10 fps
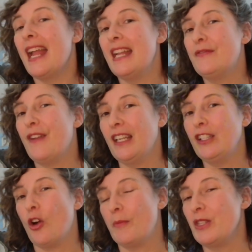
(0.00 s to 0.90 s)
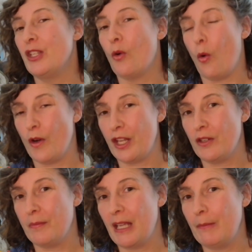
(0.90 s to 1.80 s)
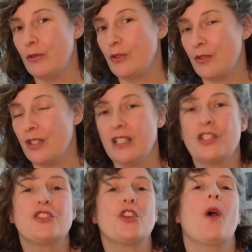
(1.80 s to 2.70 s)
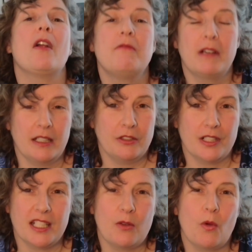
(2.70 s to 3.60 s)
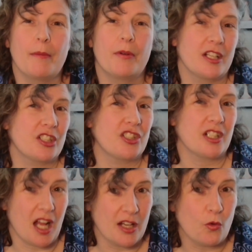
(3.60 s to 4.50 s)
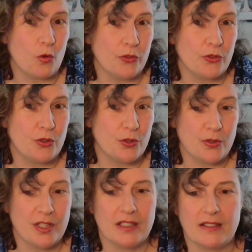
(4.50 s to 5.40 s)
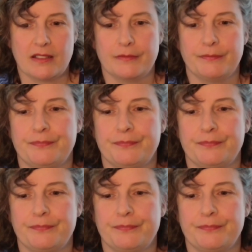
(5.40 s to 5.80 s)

It's fairly common that audio people do this, so I really don't see why production can't also do this.